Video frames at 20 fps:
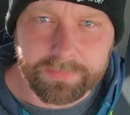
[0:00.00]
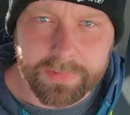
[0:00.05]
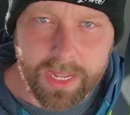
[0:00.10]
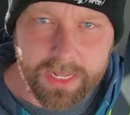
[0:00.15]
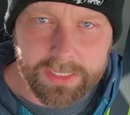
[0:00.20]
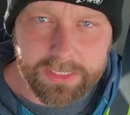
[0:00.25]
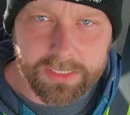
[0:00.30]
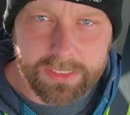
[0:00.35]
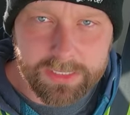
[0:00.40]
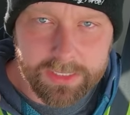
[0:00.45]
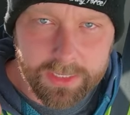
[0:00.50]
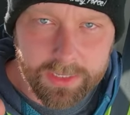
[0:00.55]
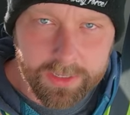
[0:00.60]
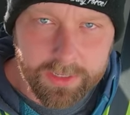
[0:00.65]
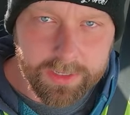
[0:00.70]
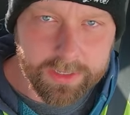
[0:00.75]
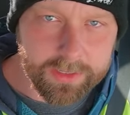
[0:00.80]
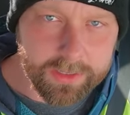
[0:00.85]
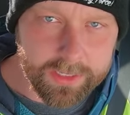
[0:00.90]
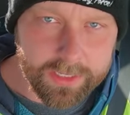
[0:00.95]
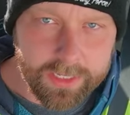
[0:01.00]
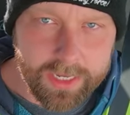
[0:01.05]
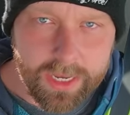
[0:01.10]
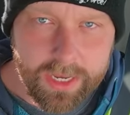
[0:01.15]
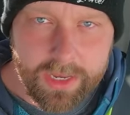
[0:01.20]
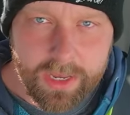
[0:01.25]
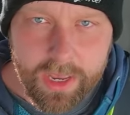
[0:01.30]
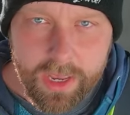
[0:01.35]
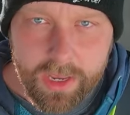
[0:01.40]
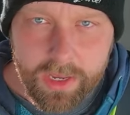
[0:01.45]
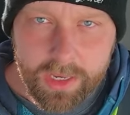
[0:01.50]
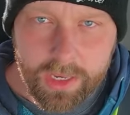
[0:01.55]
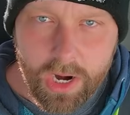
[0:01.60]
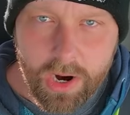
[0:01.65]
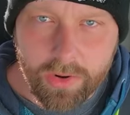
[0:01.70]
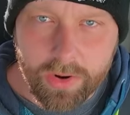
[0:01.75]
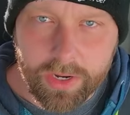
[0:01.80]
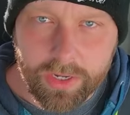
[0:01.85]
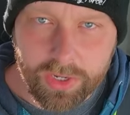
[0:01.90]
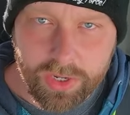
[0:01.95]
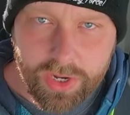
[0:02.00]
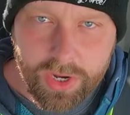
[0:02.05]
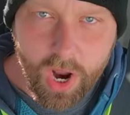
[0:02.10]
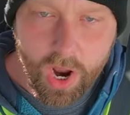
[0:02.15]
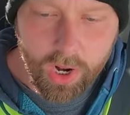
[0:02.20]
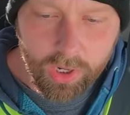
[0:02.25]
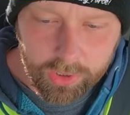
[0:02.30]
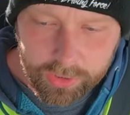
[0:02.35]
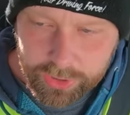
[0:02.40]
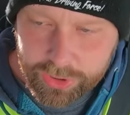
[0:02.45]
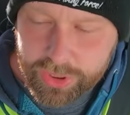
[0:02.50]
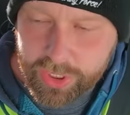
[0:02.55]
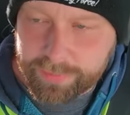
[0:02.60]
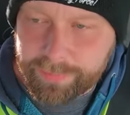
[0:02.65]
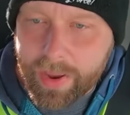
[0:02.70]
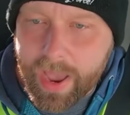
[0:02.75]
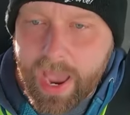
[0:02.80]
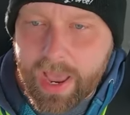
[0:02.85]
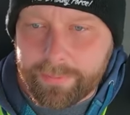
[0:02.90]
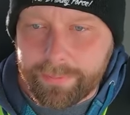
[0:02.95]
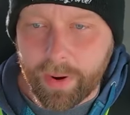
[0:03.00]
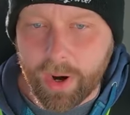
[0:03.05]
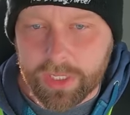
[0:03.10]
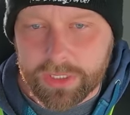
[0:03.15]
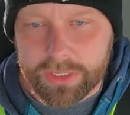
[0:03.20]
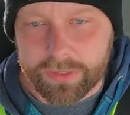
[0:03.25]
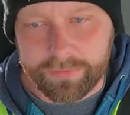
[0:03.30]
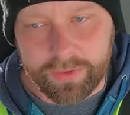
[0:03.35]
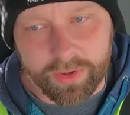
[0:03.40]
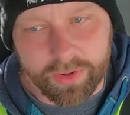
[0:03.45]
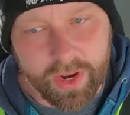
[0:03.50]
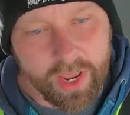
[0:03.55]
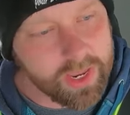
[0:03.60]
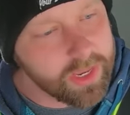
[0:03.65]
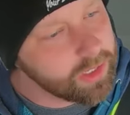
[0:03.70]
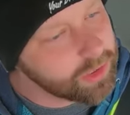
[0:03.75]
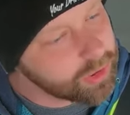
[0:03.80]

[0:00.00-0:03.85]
That's the key. You don't acknowledge the bad parts of your day.